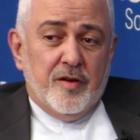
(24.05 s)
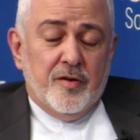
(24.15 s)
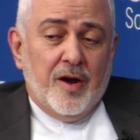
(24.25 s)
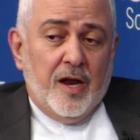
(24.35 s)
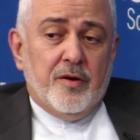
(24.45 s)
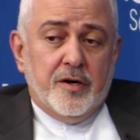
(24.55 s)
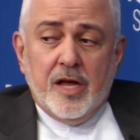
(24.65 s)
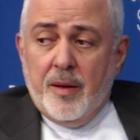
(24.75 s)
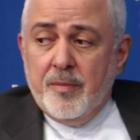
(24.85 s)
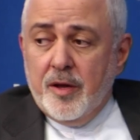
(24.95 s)
He ran on a
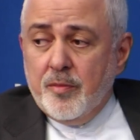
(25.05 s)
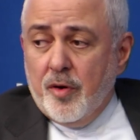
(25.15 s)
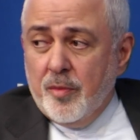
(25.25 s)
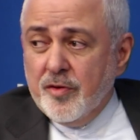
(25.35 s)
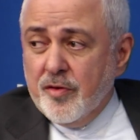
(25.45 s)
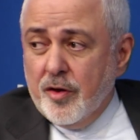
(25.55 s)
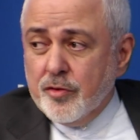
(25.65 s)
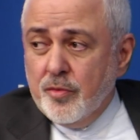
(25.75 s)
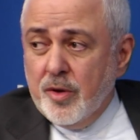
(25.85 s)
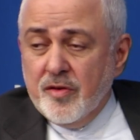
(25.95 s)
campaign promise not
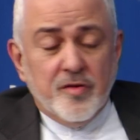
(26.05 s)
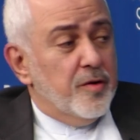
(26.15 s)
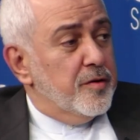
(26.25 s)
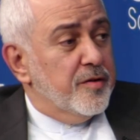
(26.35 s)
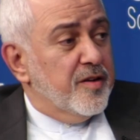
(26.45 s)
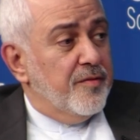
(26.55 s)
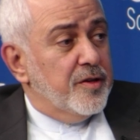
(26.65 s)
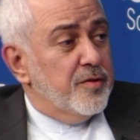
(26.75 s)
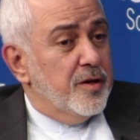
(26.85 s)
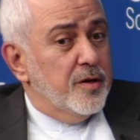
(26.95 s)
to waste another
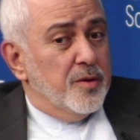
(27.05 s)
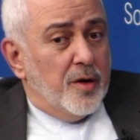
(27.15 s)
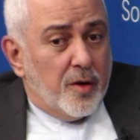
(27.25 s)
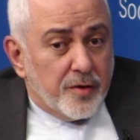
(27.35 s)
$7 trillion